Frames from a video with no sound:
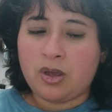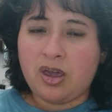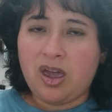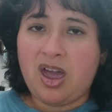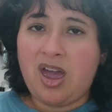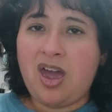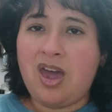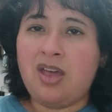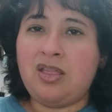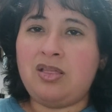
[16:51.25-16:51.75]

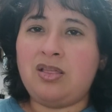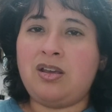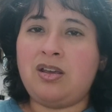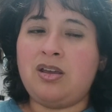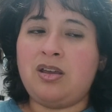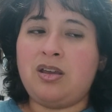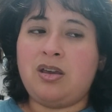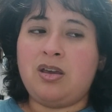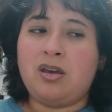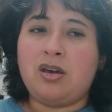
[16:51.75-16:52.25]
And
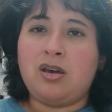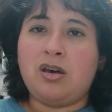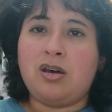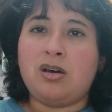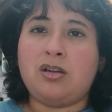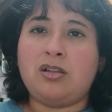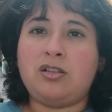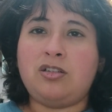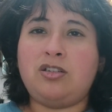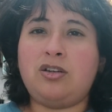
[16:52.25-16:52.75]

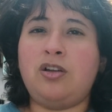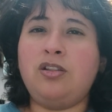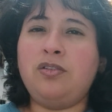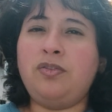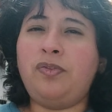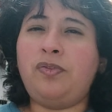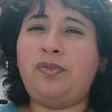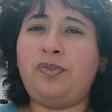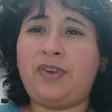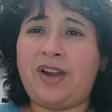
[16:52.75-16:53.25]
don't
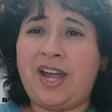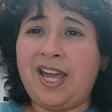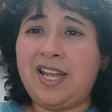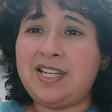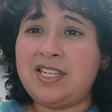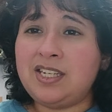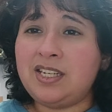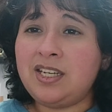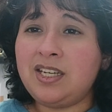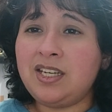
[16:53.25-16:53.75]

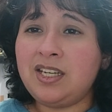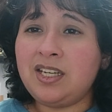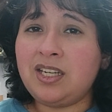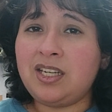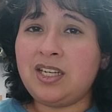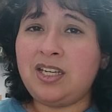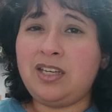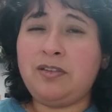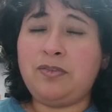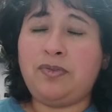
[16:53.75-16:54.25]
fret
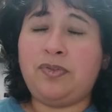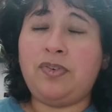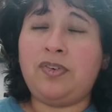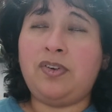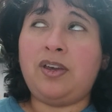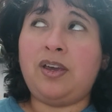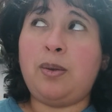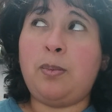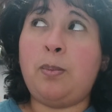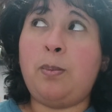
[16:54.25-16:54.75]
if
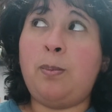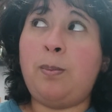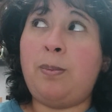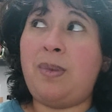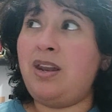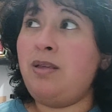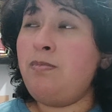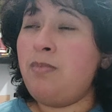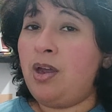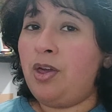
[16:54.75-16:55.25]

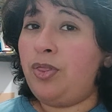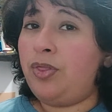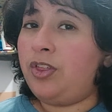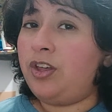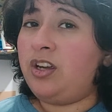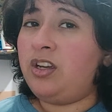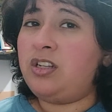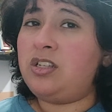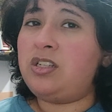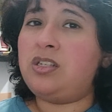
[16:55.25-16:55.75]
many
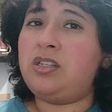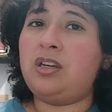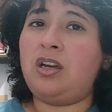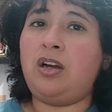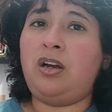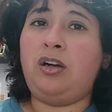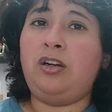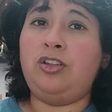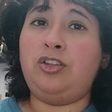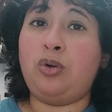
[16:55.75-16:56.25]
methods
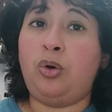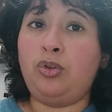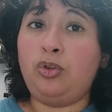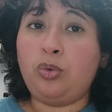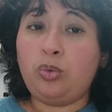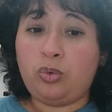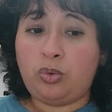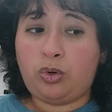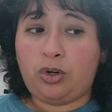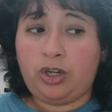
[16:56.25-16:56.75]

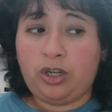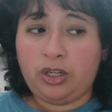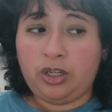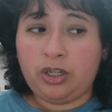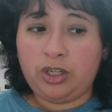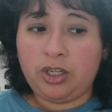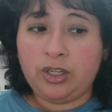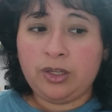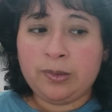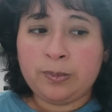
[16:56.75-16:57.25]
don't work.
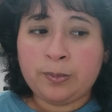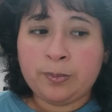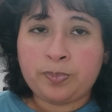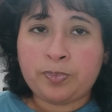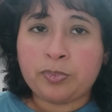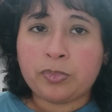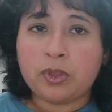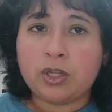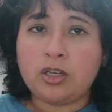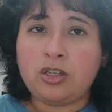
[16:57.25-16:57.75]

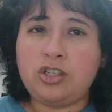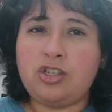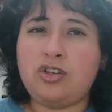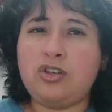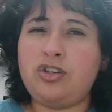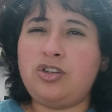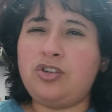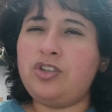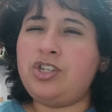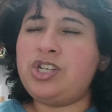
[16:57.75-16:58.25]
You
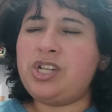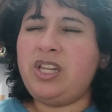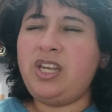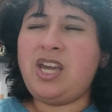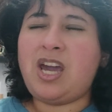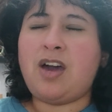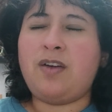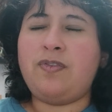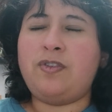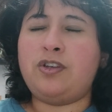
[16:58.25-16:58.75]
usually
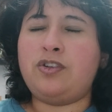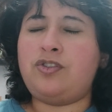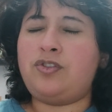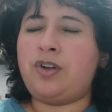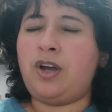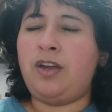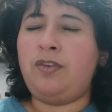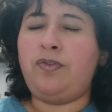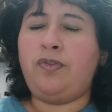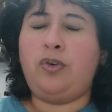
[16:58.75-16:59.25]
have to
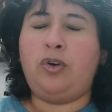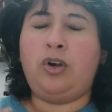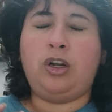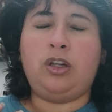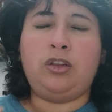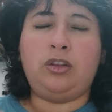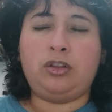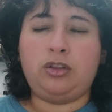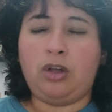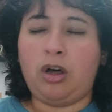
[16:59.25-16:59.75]
try for a
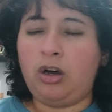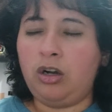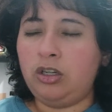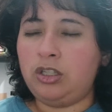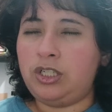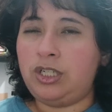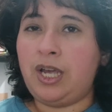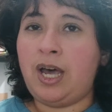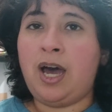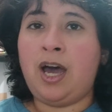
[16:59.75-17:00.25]

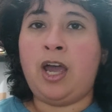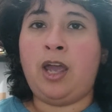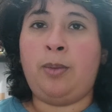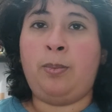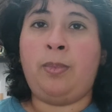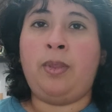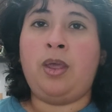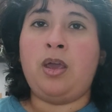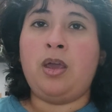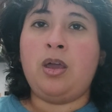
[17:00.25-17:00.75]
long
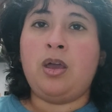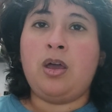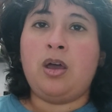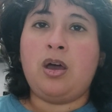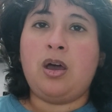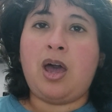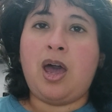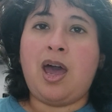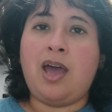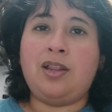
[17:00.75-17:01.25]
time
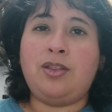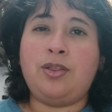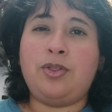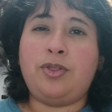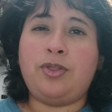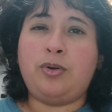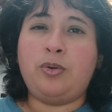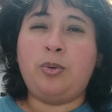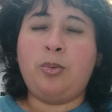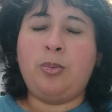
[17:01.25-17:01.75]
and
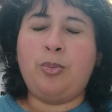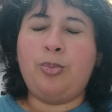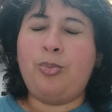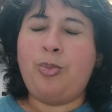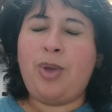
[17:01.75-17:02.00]
through